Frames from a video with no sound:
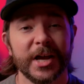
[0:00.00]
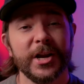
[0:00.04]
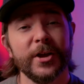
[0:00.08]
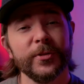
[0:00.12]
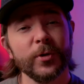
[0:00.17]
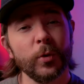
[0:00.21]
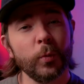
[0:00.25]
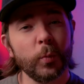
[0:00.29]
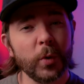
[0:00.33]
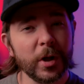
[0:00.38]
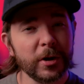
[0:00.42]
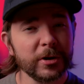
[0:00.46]

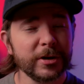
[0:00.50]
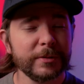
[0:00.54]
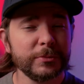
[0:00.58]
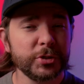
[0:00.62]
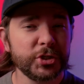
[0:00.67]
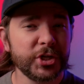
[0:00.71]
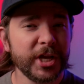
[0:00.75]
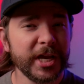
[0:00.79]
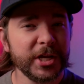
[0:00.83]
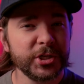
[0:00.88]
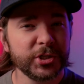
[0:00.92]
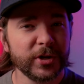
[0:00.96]
Another welcome
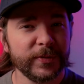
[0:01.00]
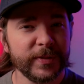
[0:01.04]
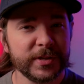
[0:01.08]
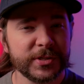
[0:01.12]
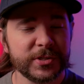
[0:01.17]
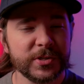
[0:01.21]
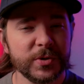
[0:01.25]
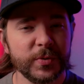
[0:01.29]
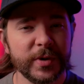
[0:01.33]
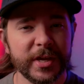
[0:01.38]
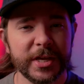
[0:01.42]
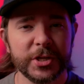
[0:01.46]
change on
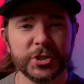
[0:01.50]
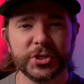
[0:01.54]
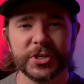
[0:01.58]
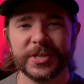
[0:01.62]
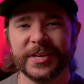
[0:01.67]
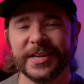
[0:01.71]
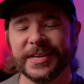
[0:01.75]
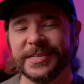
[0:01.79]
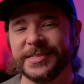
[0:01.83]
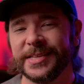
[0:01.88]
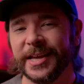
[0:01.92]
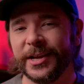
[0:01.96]
this new
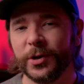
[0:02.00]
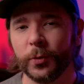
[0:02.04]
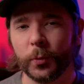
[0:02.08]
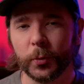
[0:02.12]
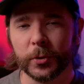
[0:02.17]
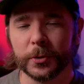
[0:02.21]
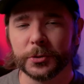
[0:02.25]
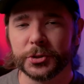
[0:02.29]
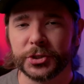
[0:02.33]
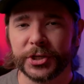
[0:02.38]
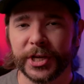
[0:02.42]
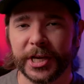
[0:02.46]
engine is that
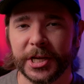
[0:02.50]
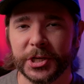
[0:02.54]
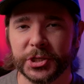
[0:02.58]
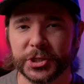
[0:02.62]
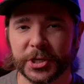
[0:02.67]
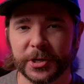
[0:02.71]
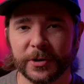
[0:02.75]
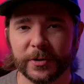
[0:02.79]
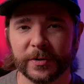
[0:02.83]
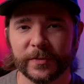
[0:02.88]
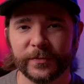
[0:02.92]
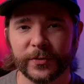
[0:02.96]
oil
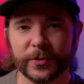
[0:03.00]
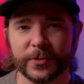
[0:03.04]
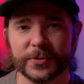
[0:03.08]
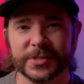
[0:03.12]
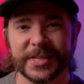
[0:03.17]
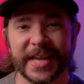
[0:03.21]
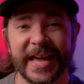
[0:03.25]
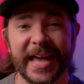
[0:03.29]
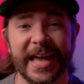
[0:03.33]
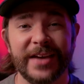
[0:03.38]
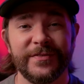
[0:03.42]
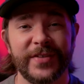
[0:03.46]
change
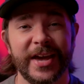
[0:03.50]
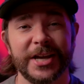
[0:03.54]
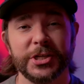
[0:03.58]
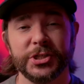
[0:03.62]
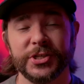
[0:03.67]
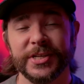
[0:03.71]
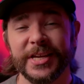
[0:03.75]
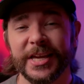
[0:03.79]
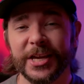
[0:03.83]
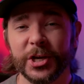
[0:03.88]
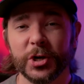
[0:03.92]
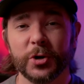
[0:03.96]
intervals have
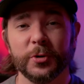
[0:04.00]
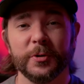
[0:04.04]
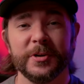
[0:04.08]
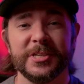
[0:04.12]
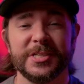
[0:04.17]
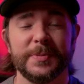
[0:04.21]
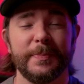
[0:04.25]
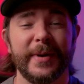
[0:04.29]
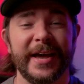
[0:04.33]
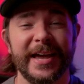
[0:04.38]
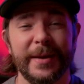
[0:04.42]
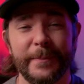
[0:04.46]
actually
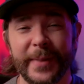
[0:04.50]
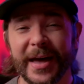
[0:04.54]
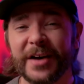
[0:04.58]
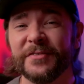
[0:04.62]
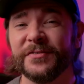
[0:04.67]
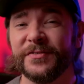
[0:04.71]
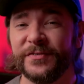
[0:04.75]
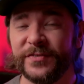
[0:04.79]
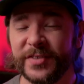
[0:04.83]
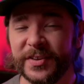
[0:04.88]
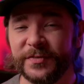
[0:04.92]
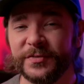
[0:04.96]
increased by
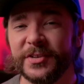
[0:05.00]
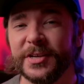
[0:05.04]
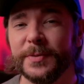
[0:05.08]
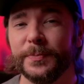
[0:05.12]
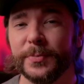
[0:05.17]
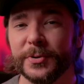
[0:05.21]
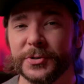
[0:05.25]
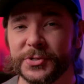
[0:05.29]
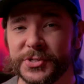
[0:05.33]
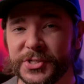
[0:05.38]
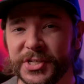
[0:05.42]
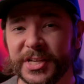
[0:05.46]
about
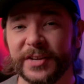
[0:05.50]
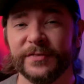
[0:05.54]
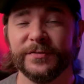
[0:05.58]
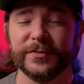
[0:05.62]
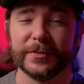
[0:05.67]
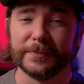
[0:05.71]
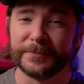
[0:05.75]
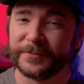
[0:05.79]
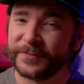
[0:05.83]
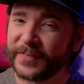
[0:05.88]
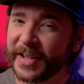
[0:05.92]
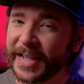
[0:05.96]
50%,
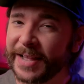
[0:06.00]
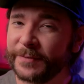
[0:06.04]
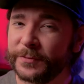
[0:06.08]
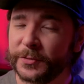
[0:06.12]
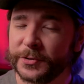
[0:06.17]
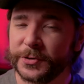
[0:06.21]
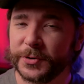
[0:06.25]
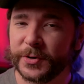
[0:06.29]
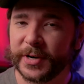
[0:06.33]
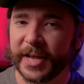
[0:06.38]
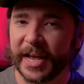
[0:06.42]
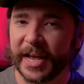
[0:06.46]
from 500